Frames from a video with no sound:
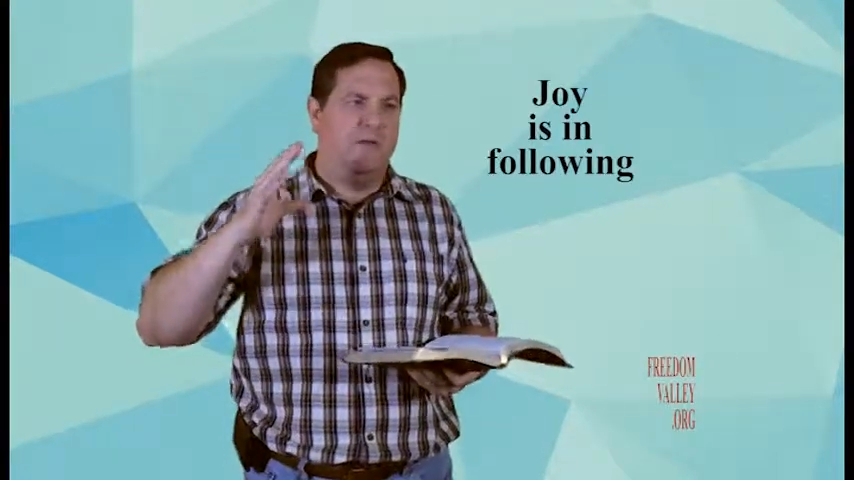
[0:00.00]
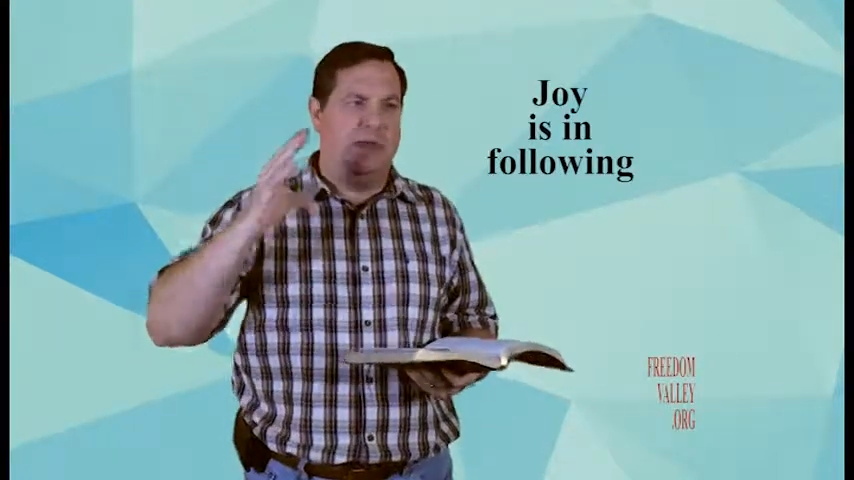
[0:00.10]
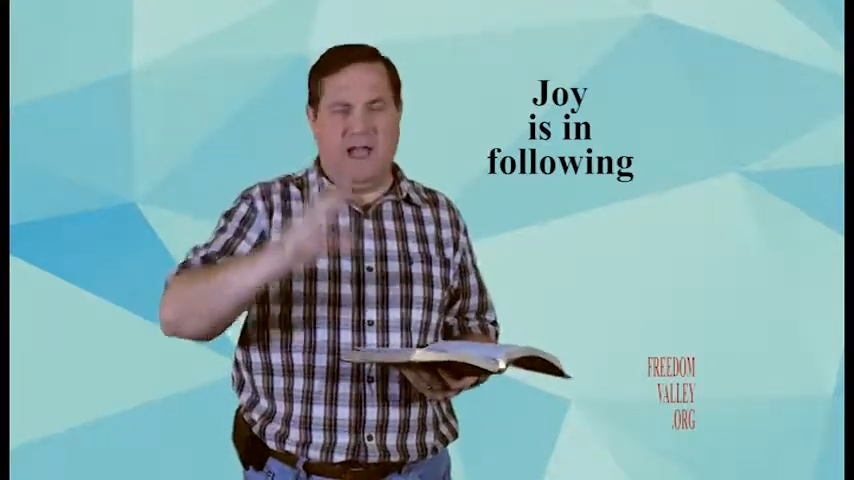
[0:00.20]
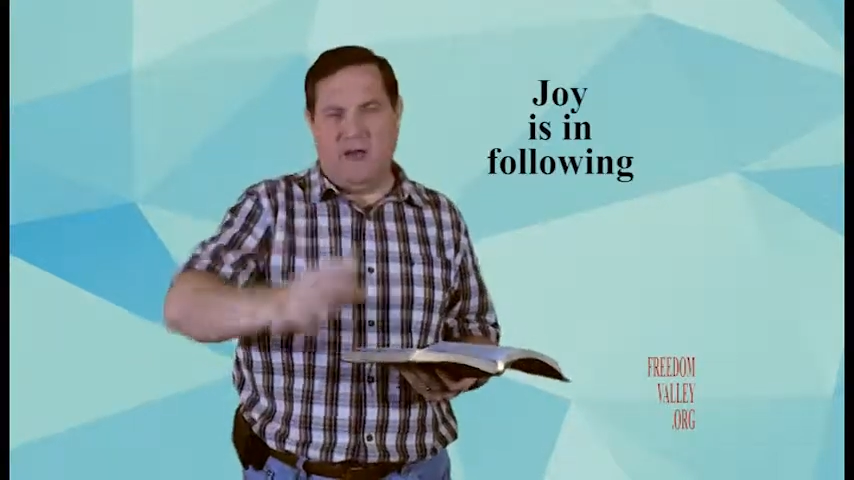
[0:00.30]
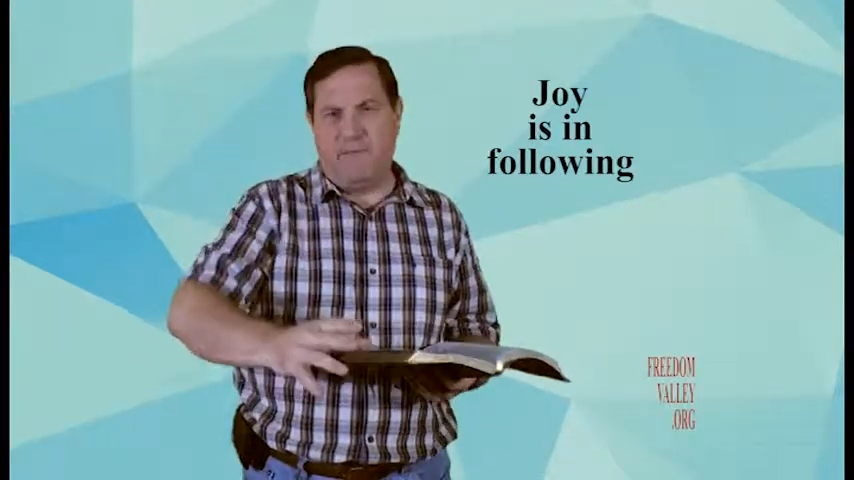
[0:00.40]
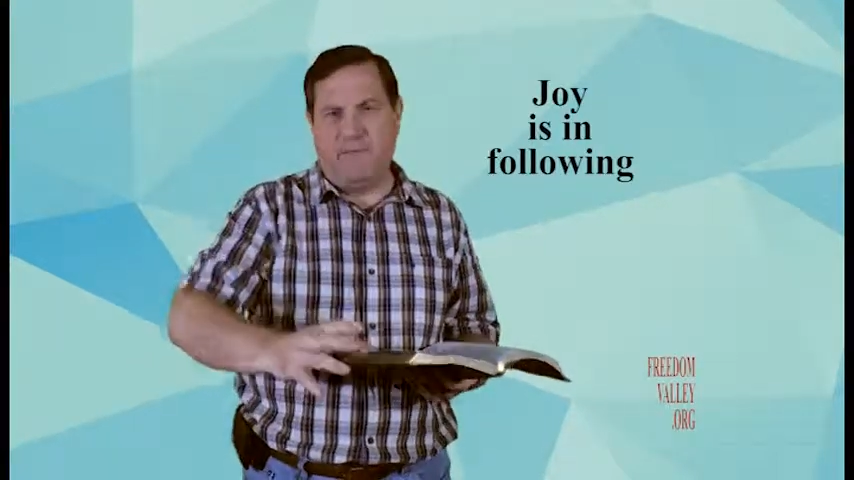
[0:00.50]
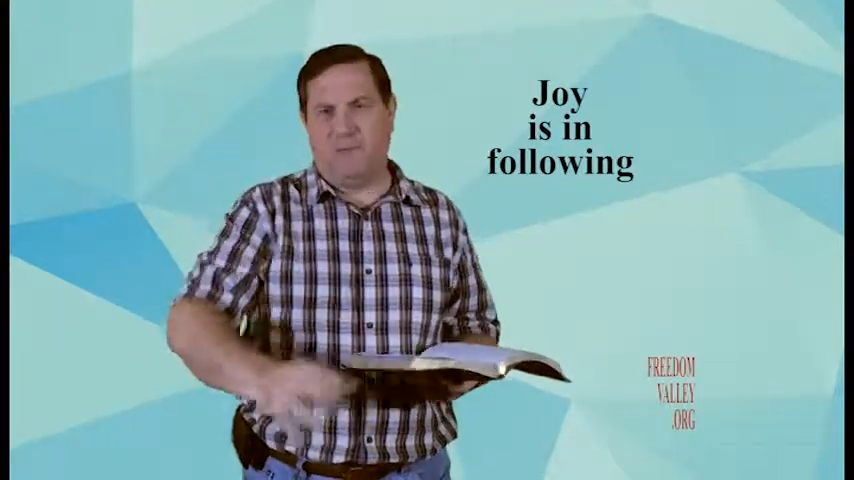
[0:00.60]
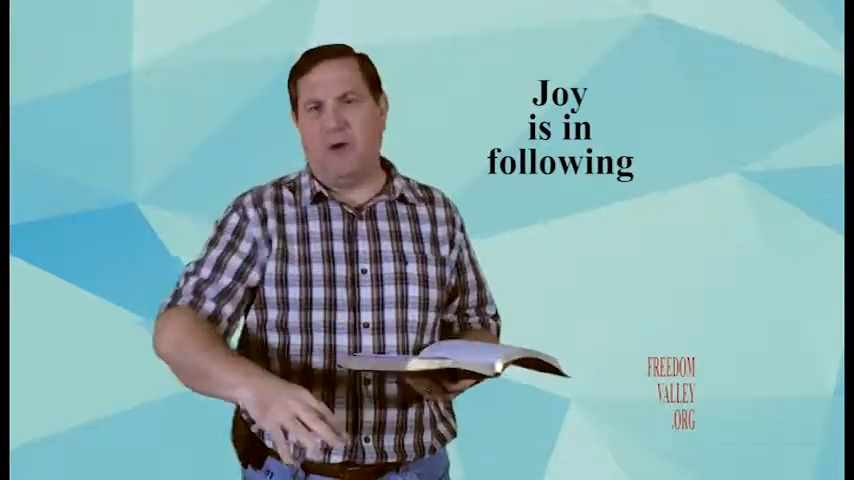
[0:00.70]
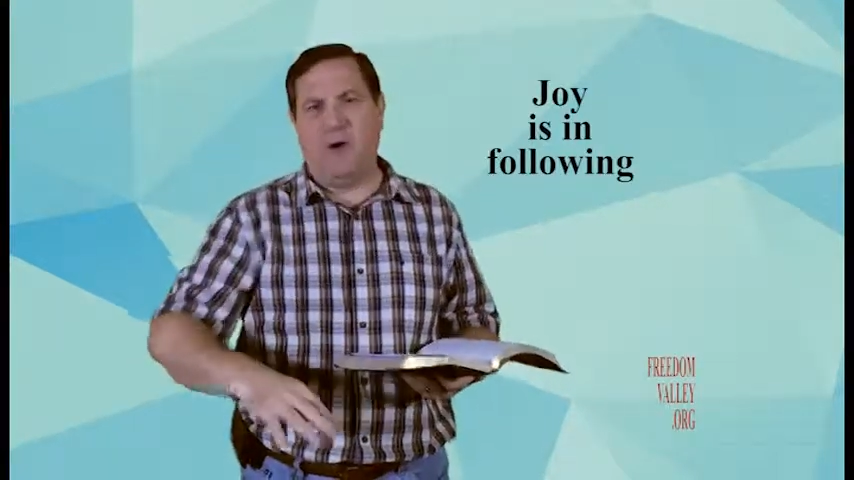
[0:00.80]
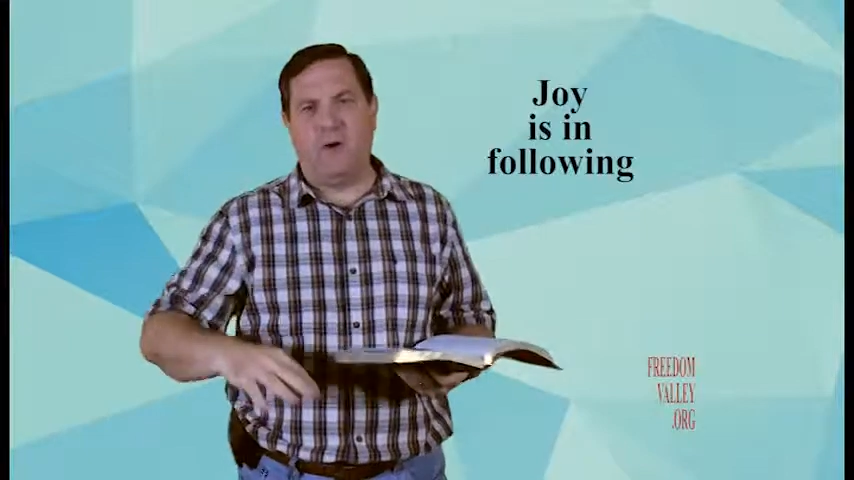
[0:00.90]
the alpha
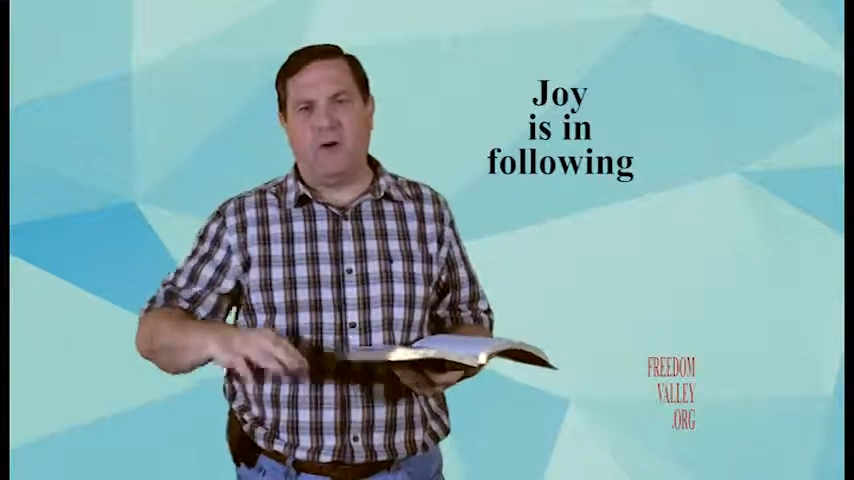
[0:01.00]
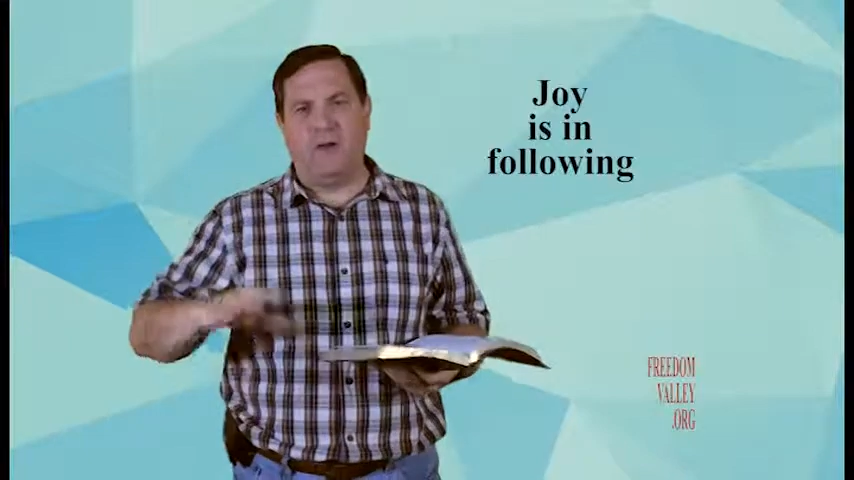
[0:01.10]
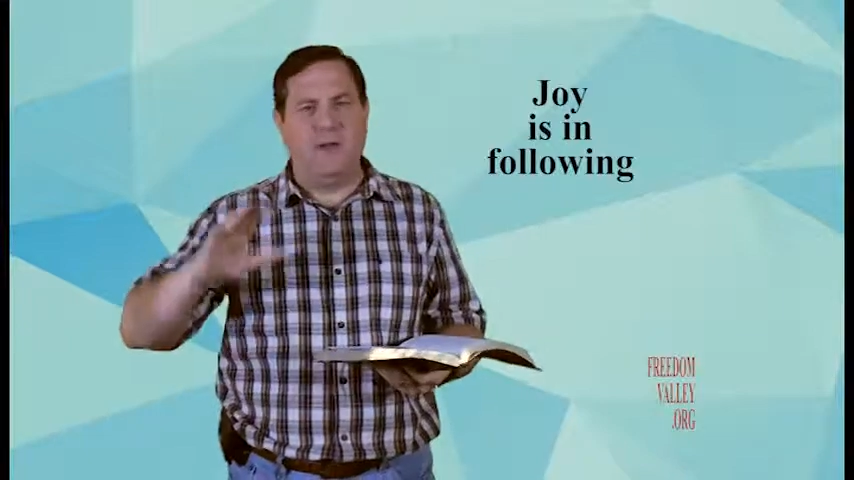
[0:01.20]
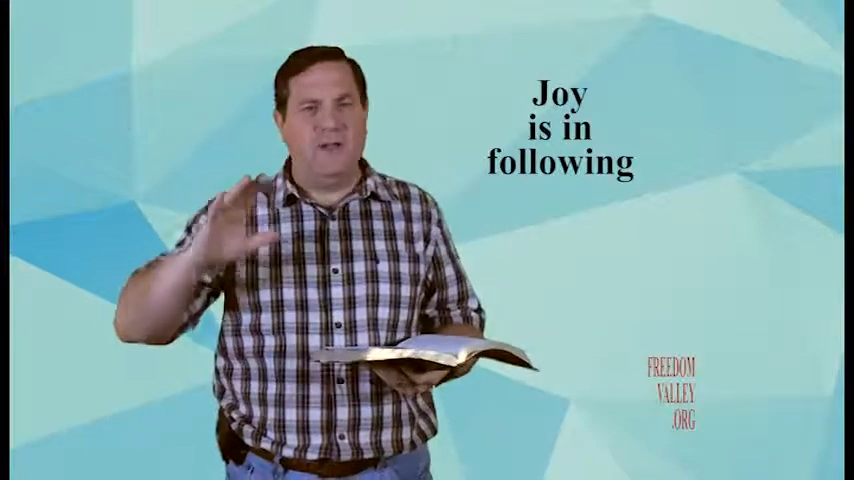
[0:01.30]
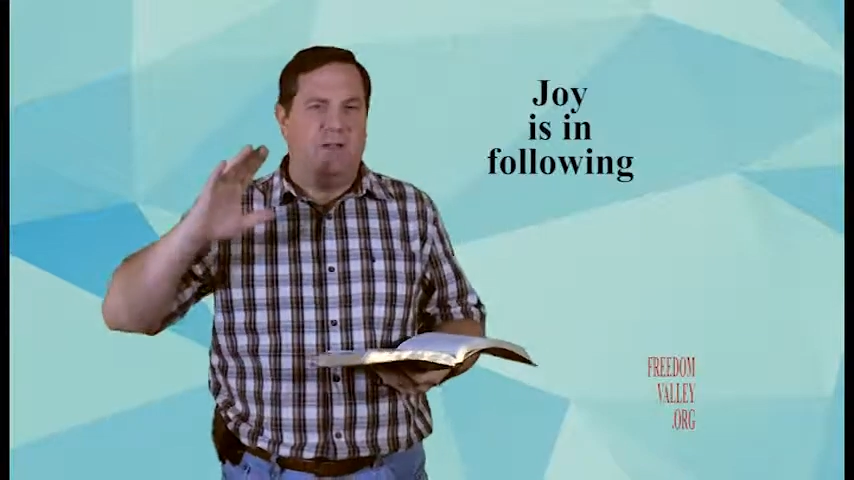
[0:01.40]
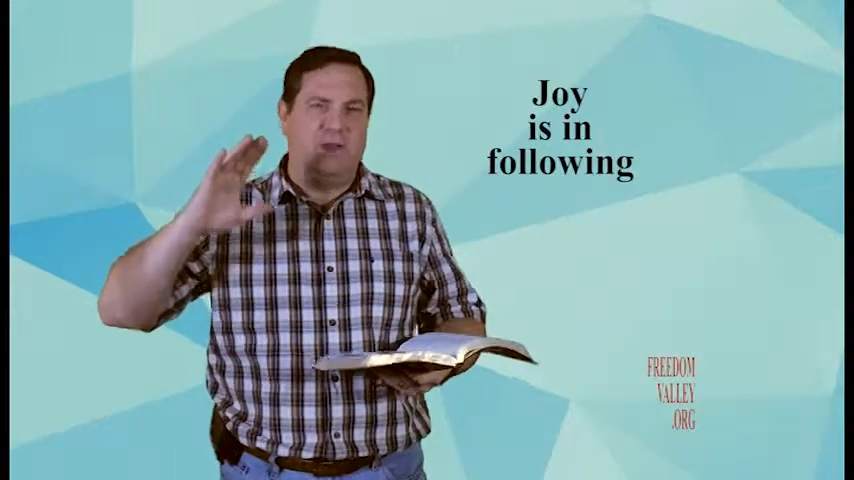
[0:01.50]
dog, and,